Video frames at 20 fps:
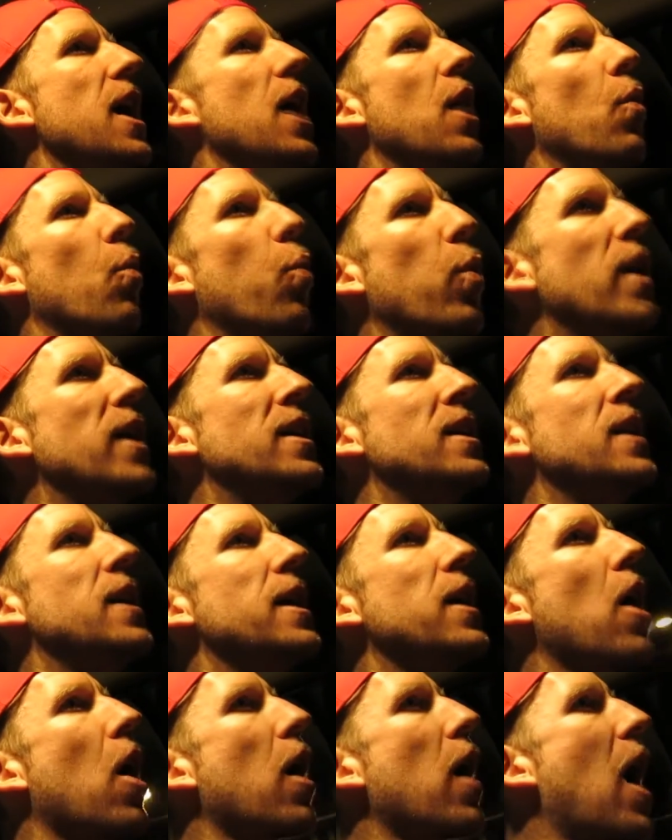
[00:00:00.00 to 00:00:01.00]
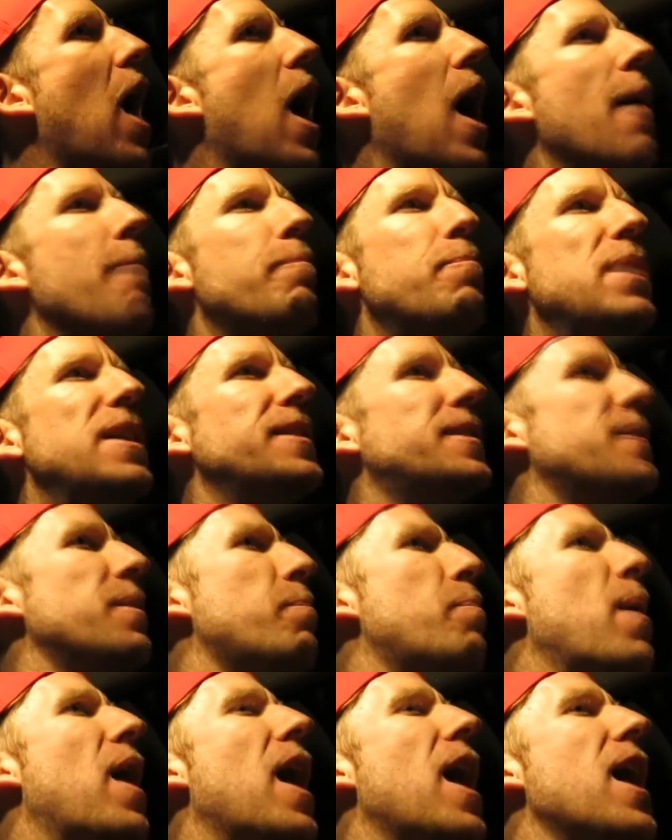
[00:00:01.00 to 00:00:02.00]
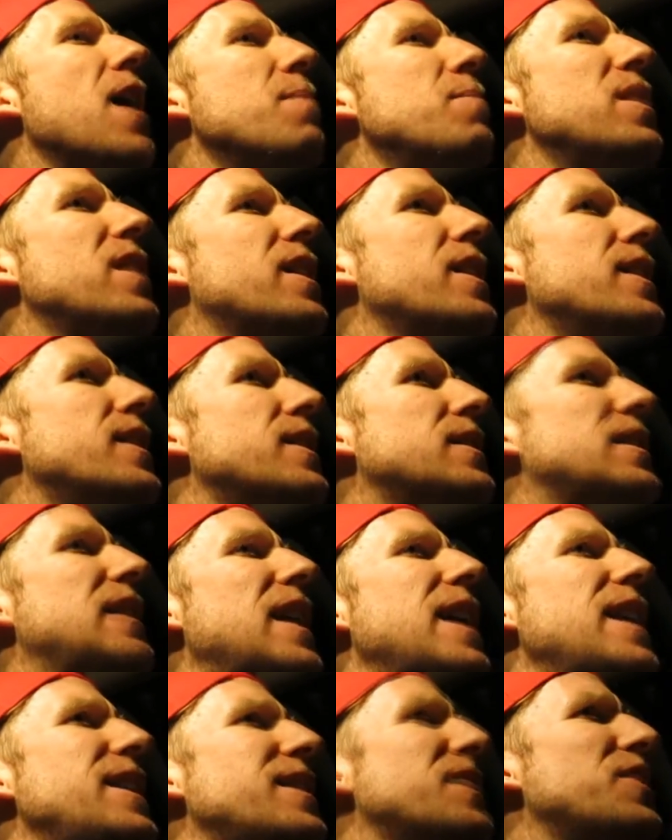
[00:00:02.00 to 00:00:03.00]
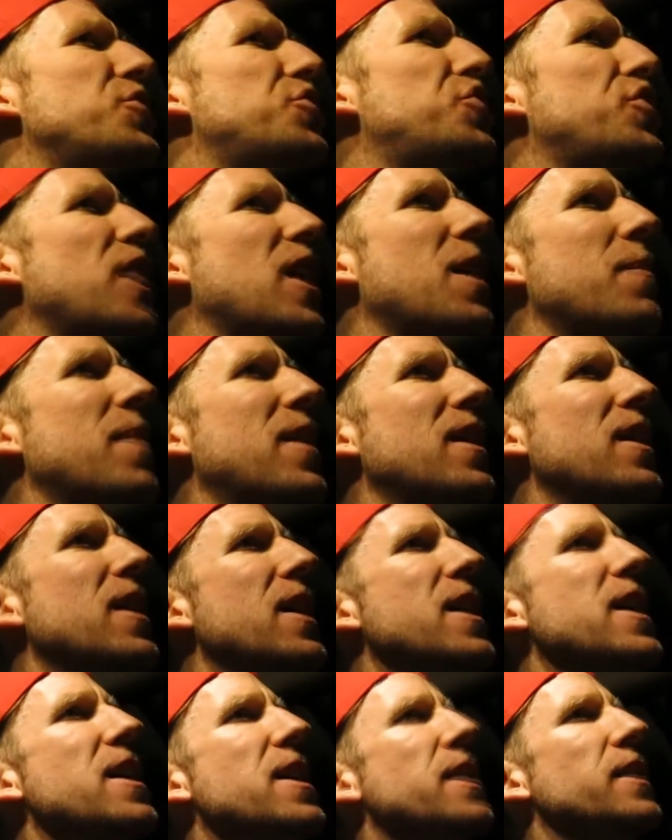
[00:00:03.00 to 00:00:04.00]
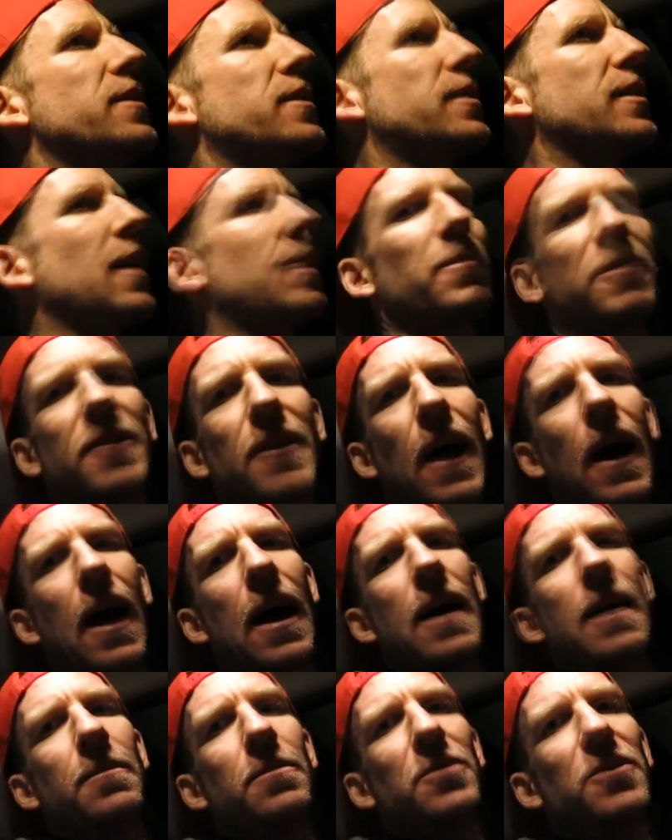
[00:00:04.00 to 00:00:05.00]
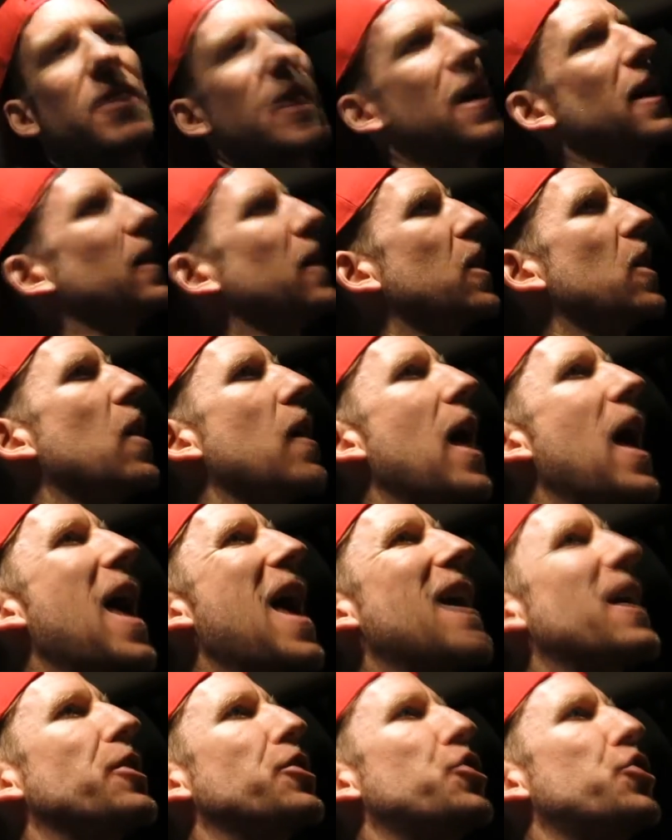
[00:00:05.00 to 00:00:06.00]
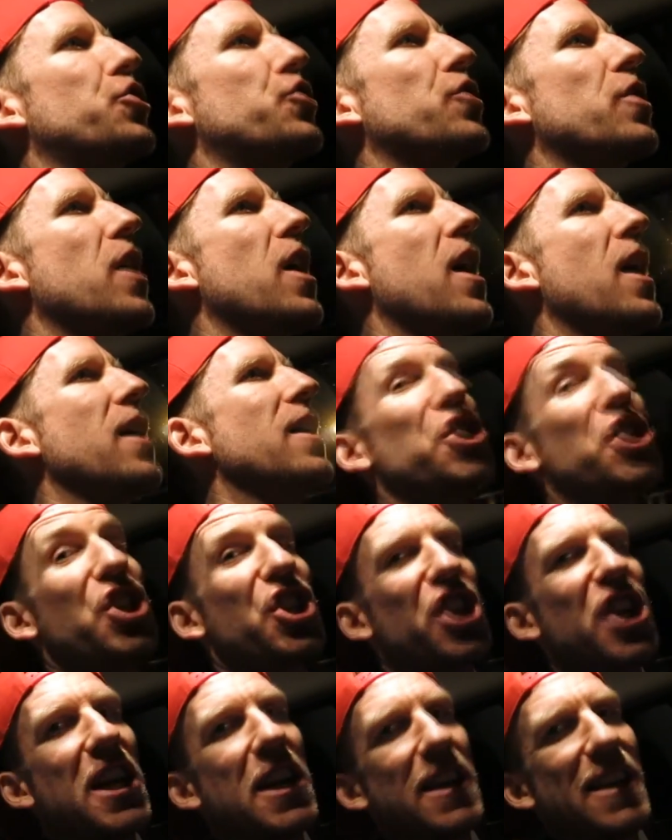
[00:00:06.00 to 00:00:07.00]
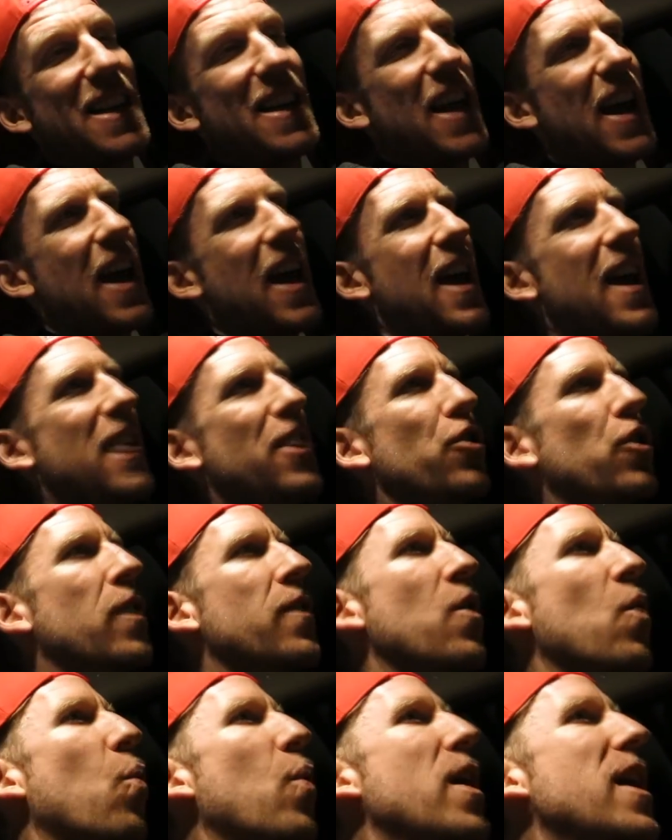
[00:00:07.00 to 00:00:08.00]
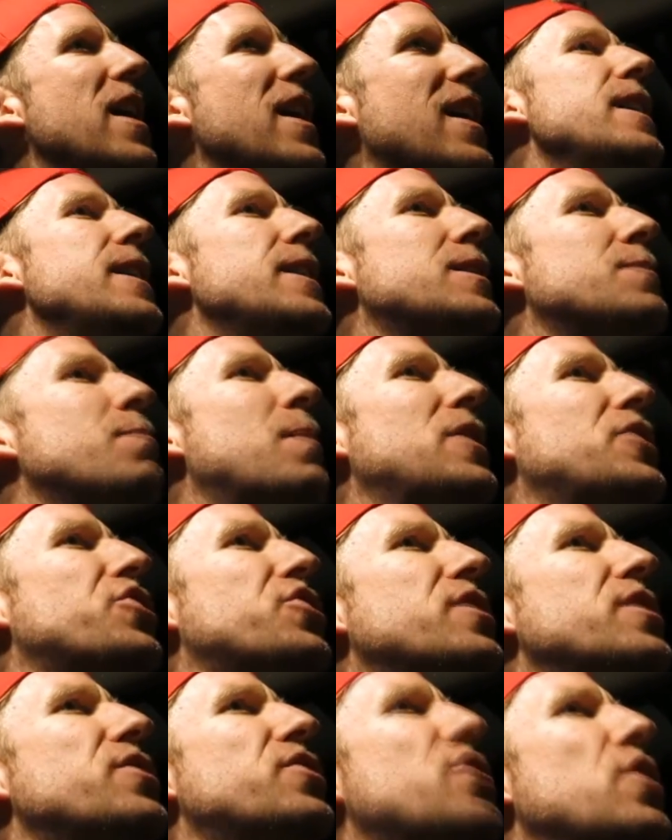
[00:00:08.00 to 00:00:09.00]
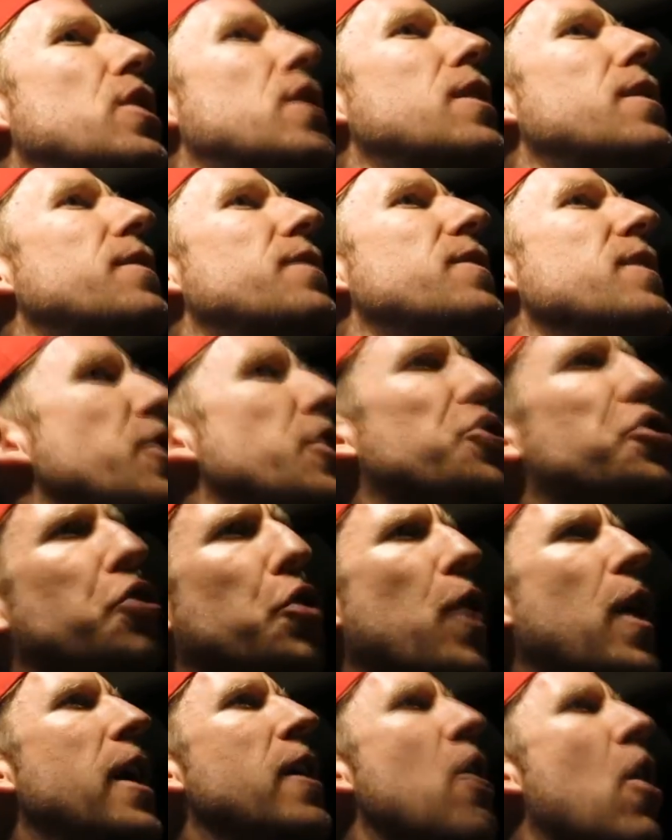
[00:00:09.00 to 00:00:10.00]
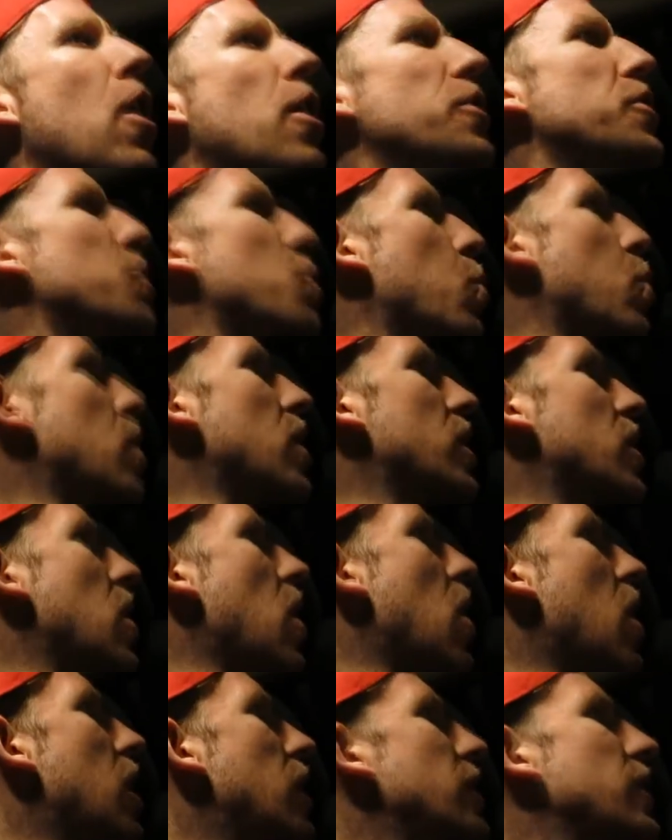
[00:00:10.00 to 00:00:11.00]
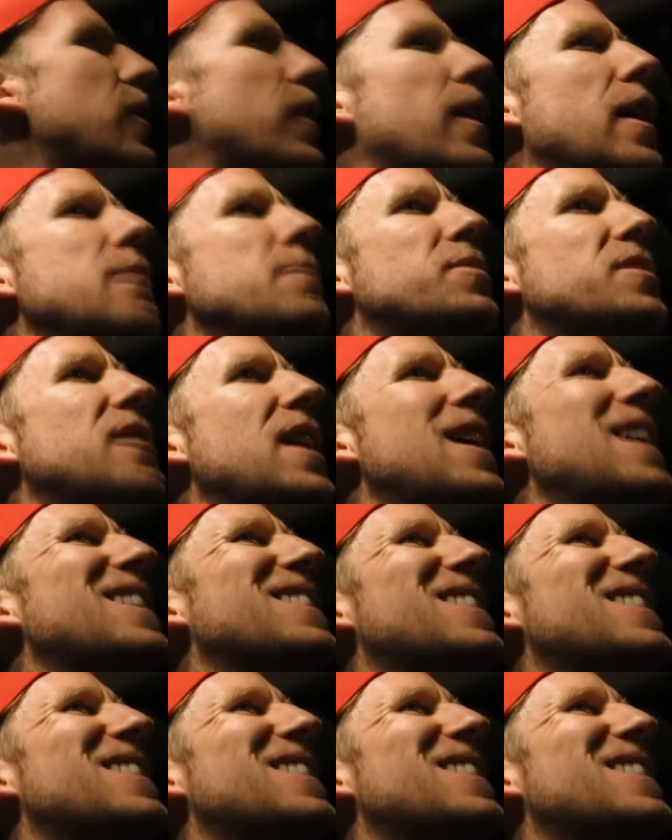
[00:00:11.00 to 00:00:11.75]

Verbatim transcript: And we need our hot piece of pie because, ladies and gentlemen, sometimes a little extra cheat day during the week is much deserved. You train hard, you work hard, you know what I'm saying?